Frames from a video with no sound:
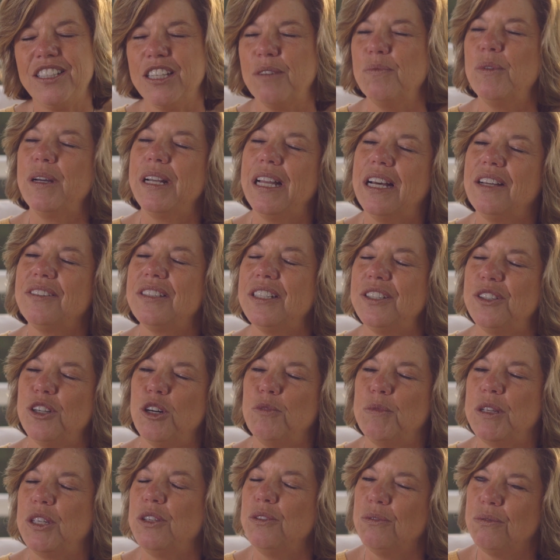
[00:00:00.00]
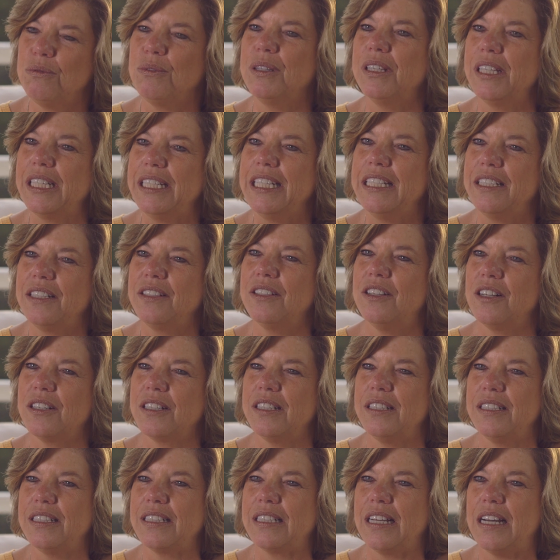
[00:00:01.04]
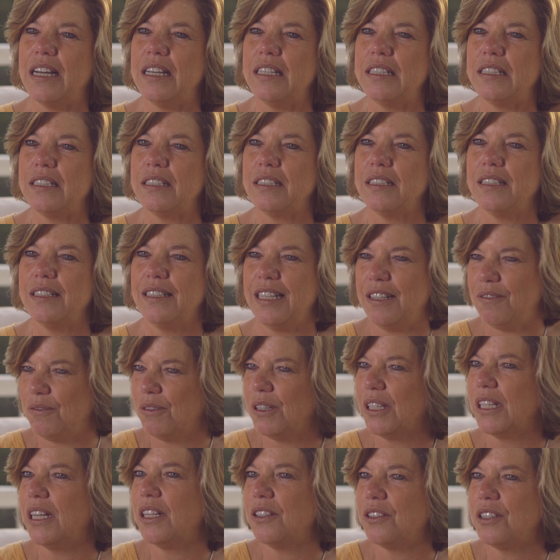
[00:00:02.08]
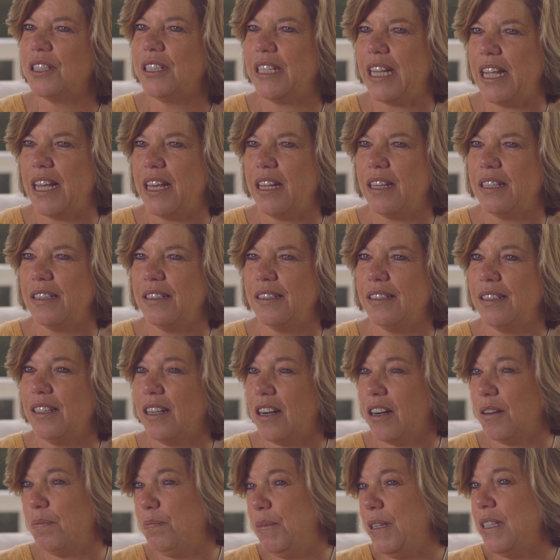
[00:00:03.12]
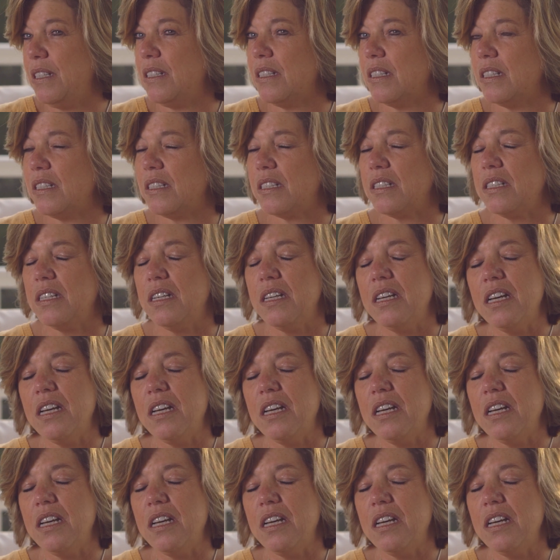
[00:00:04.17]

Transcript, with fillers: someone else had told me, you really need to talk to these guys. They really understand our business.